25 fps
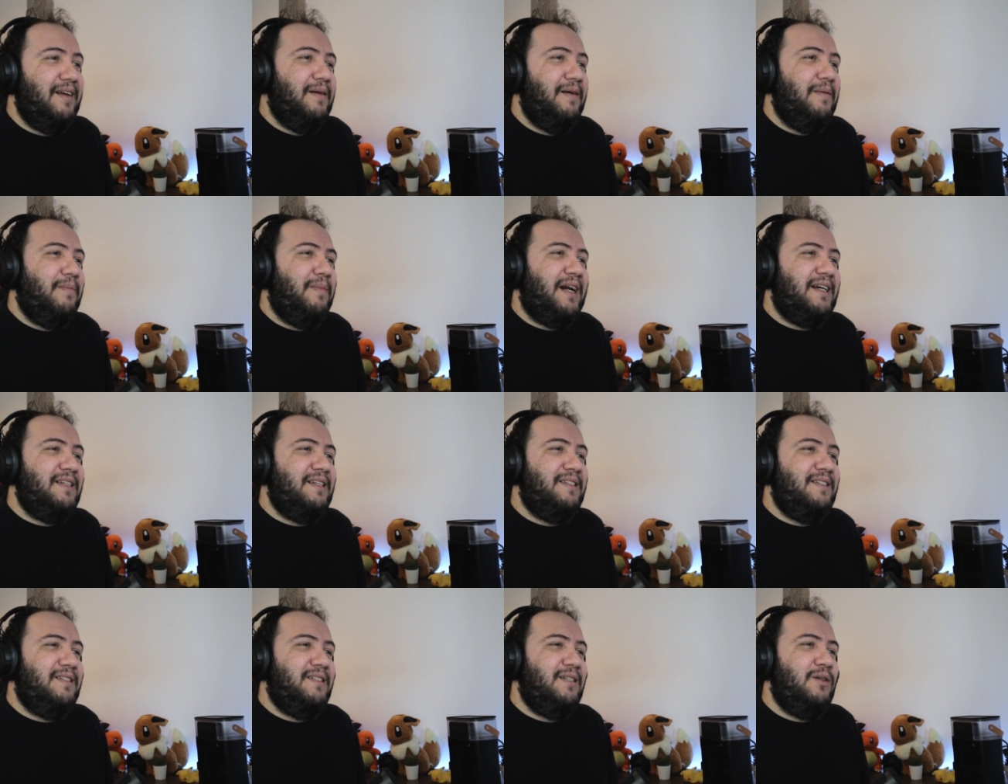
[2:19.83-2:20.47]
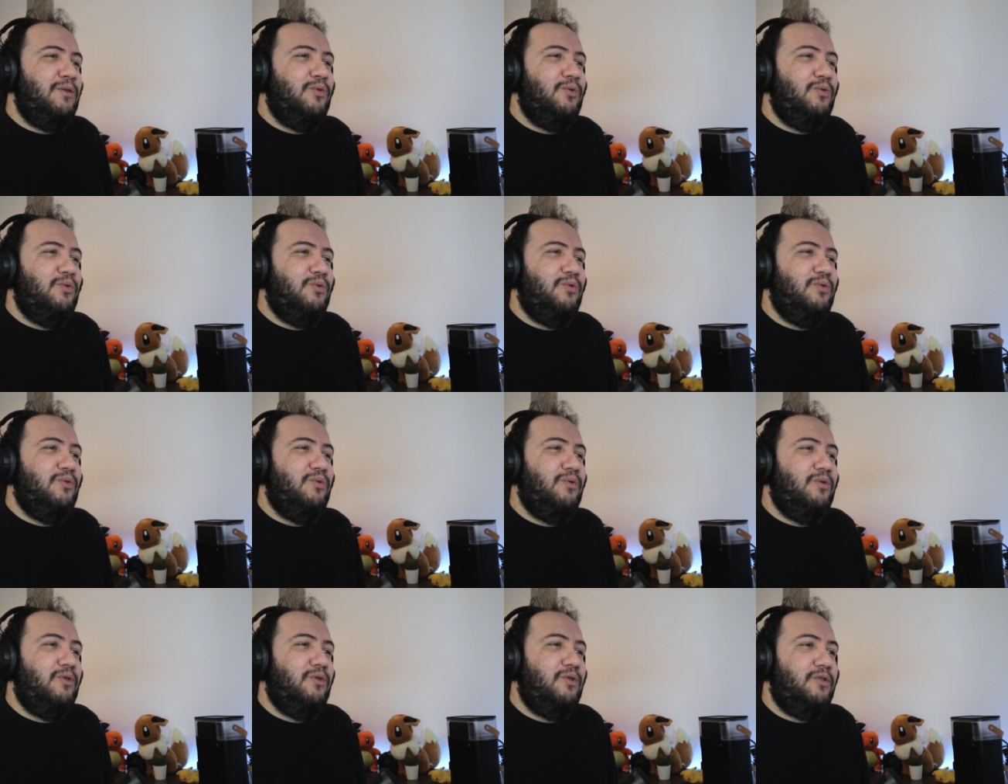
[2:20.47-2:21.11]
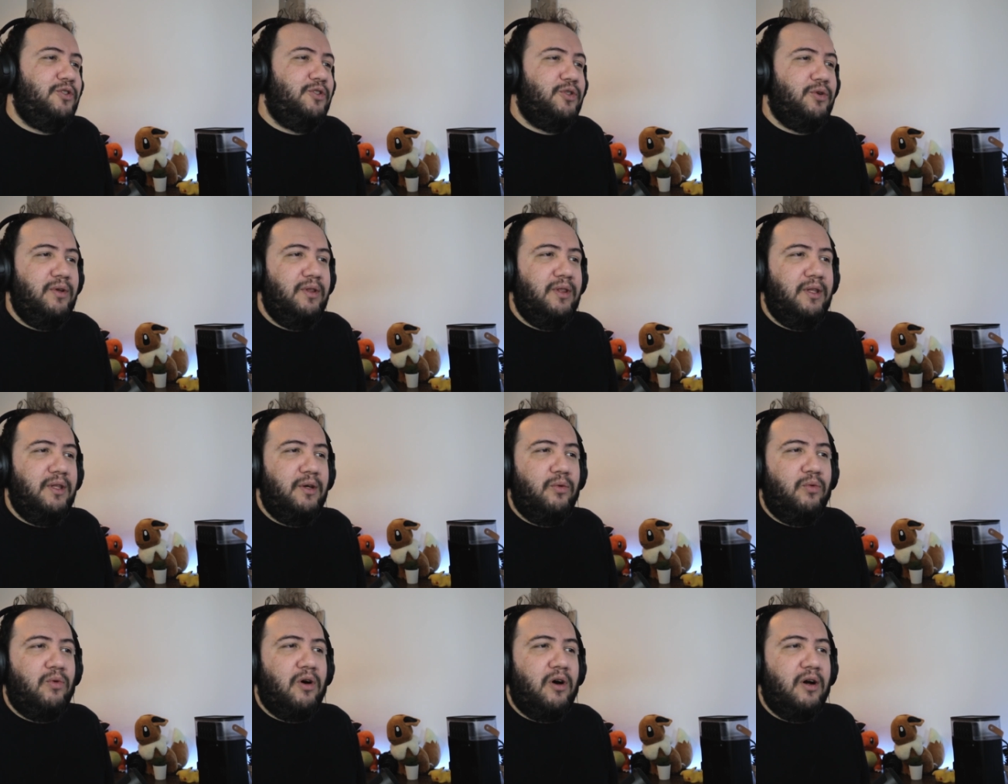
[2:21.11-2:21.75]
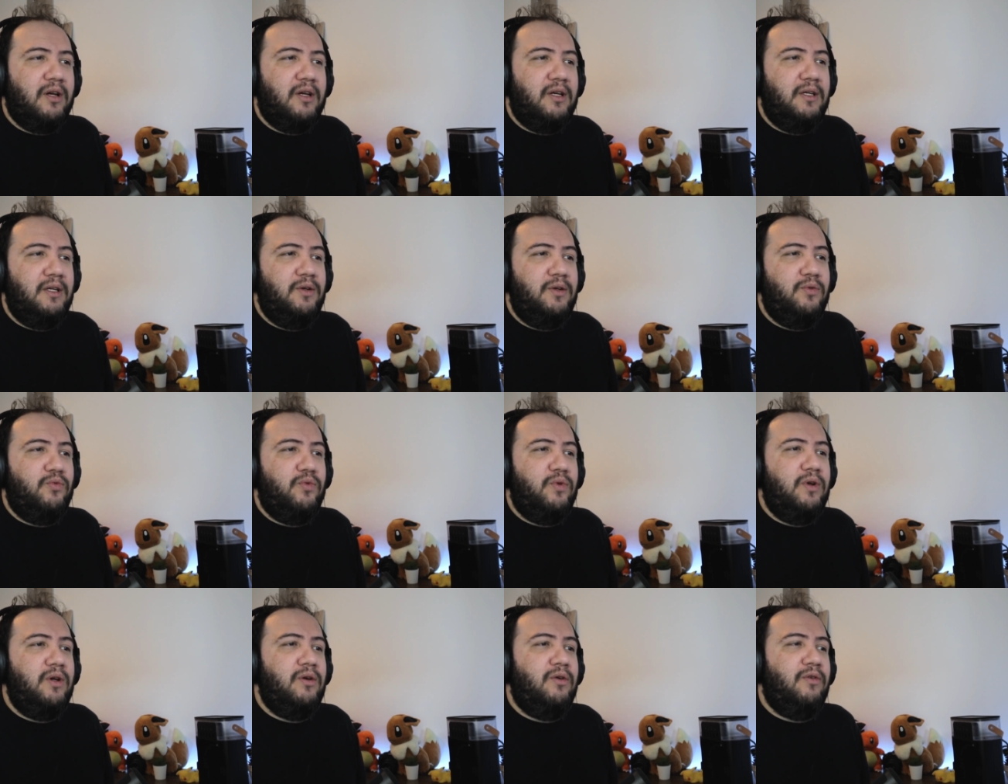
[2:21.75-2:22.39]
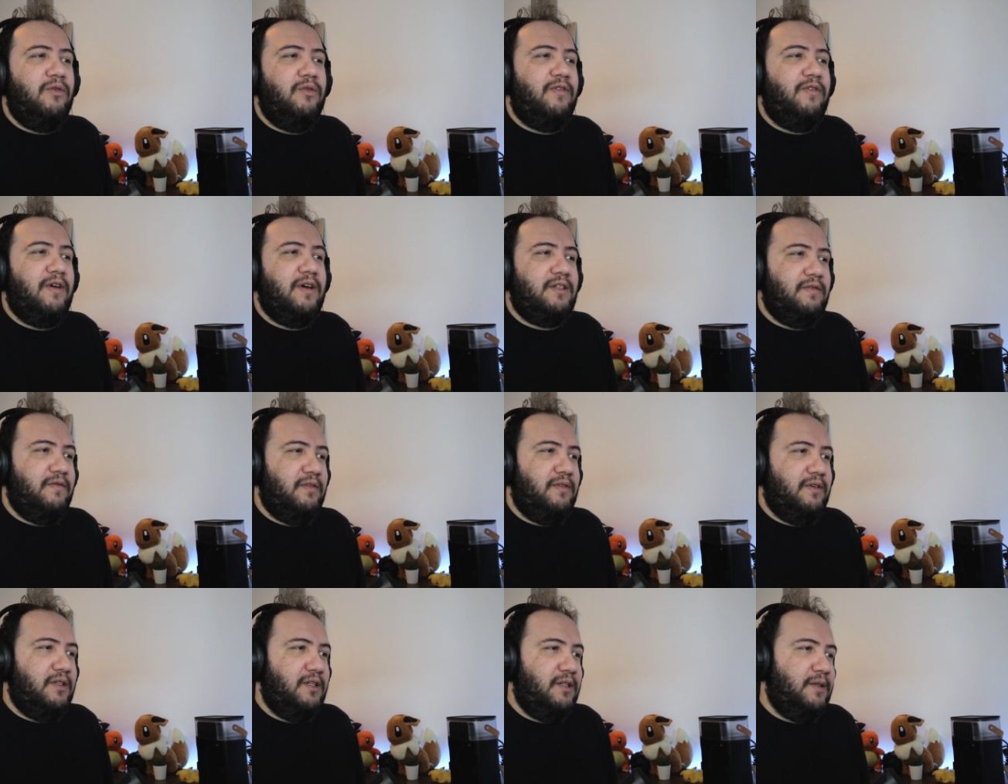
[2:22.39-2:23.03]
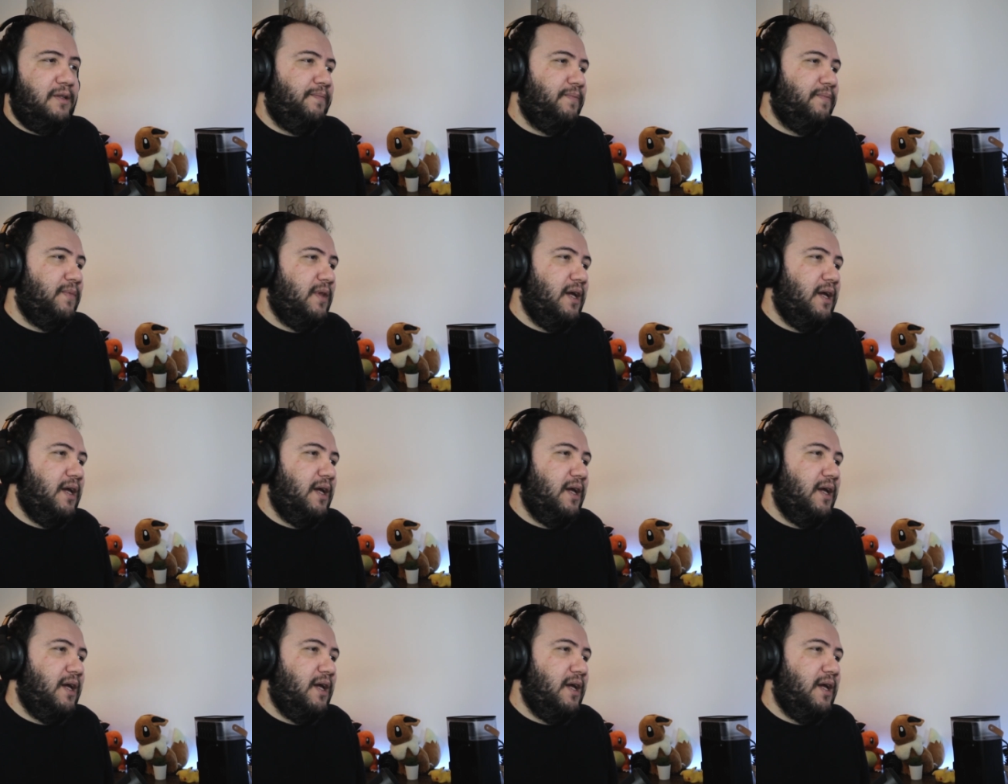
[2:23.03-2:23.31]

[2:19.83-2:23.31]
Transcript: during the Rock in Rio festival.